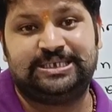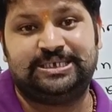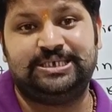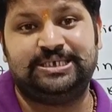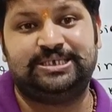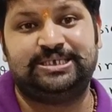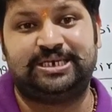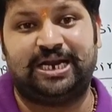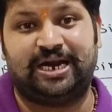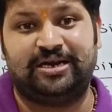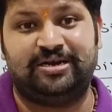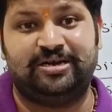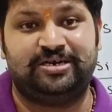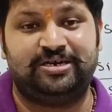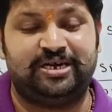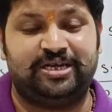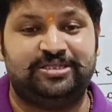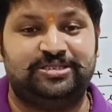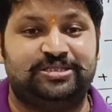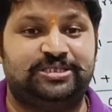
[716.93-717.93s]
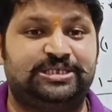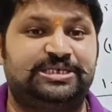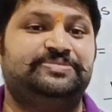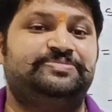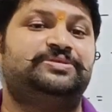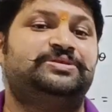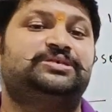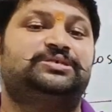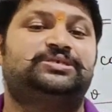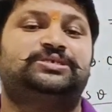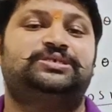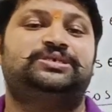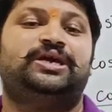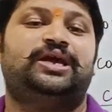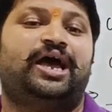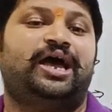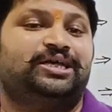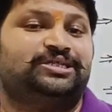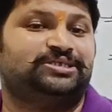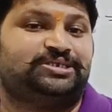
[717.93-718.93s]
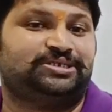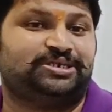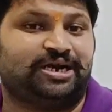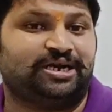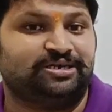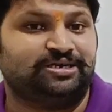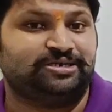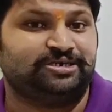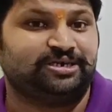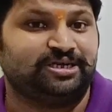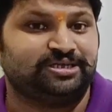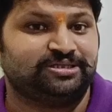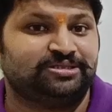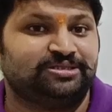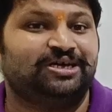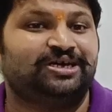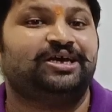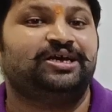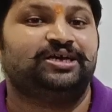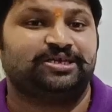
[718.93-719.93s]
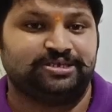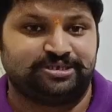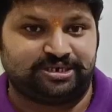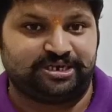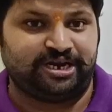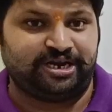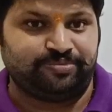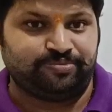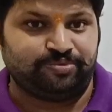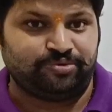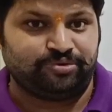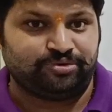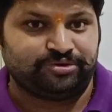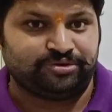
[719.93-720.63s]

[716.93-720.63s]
standard 10th CBSE and standard 10th State Board.